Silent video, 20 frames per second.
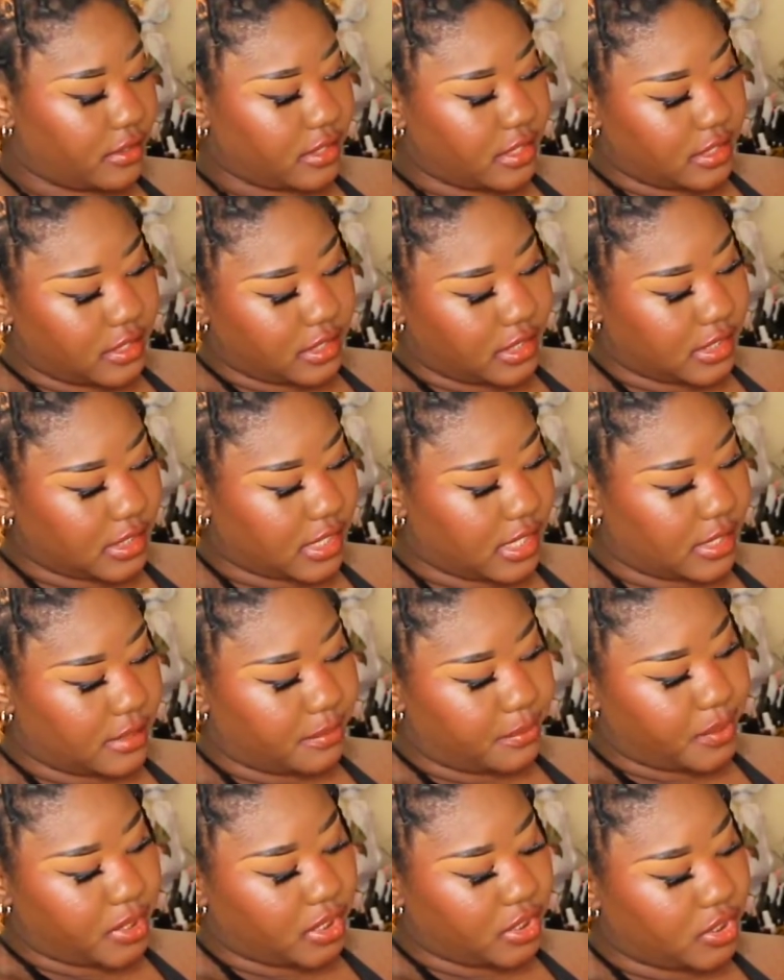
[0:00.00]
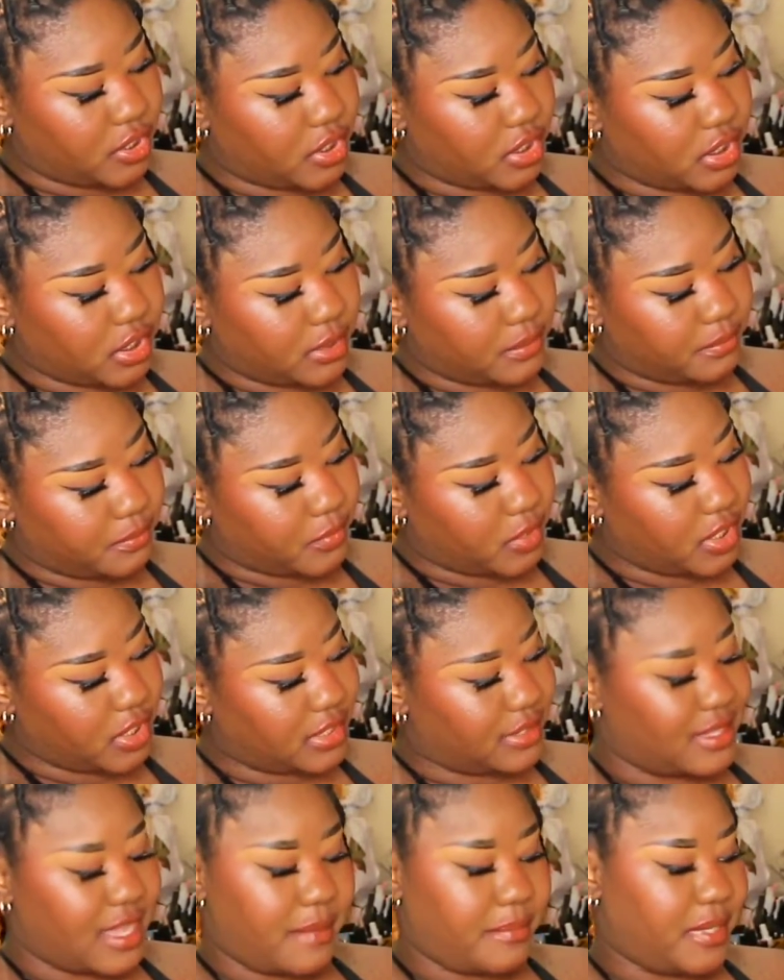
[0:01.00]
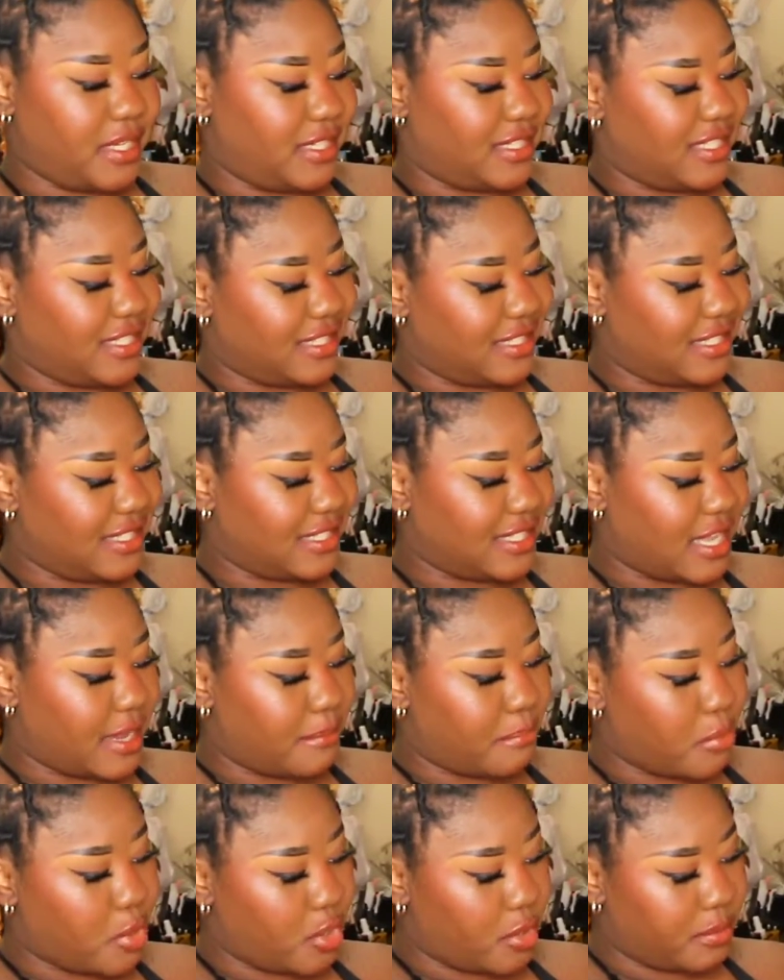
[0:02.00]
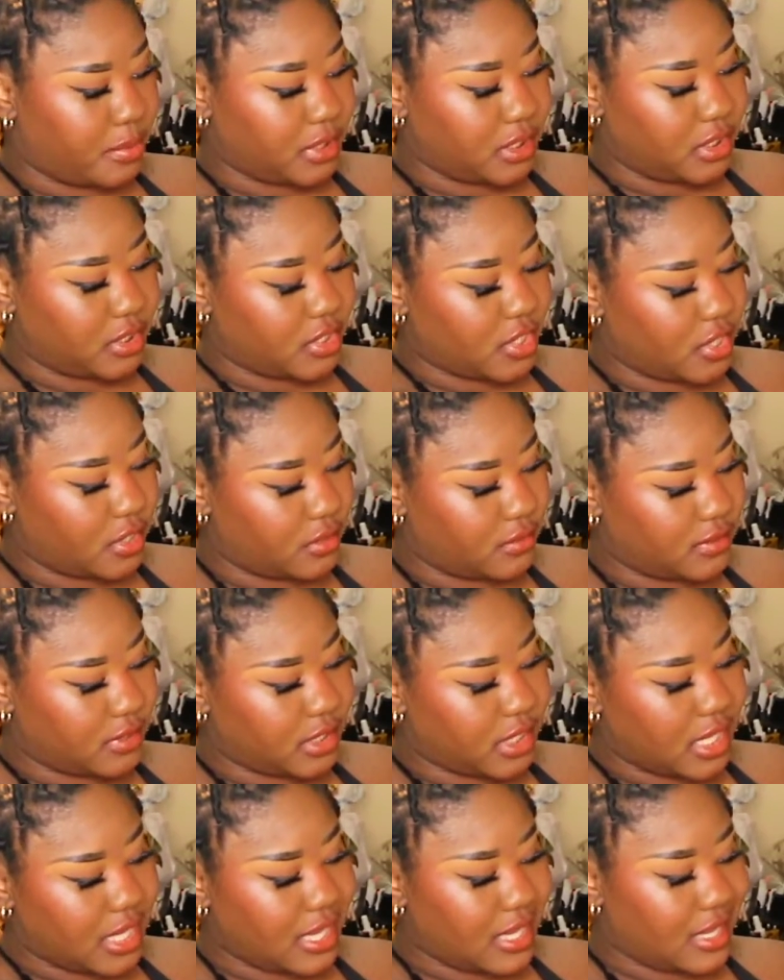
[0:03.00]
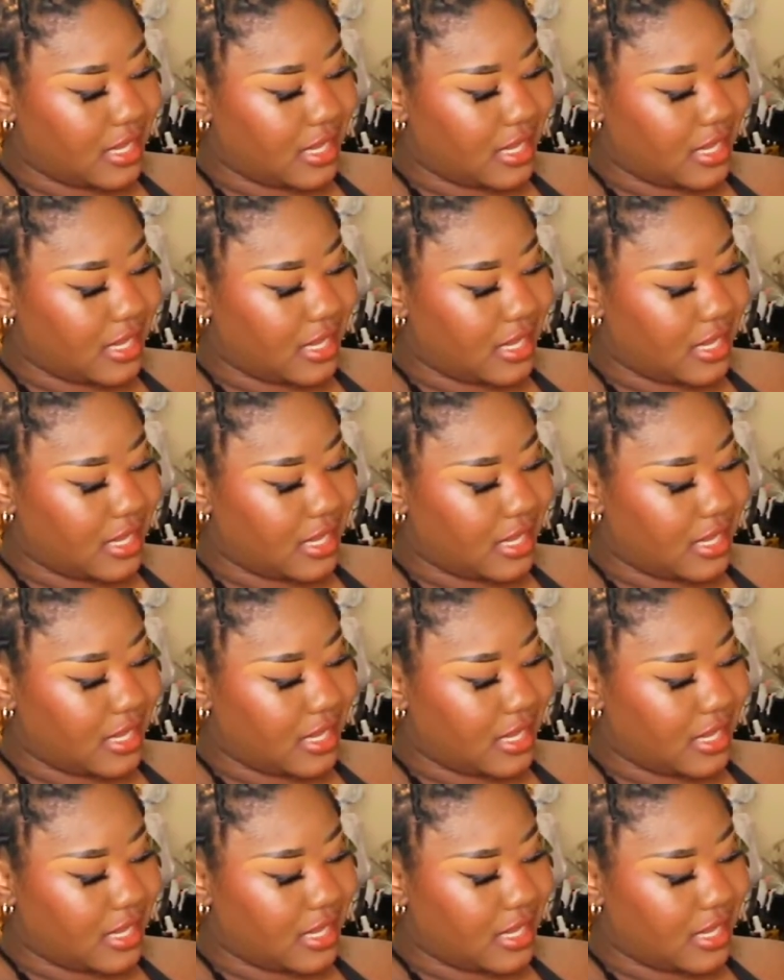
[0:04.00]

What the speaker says: and then these like these like purpley tones.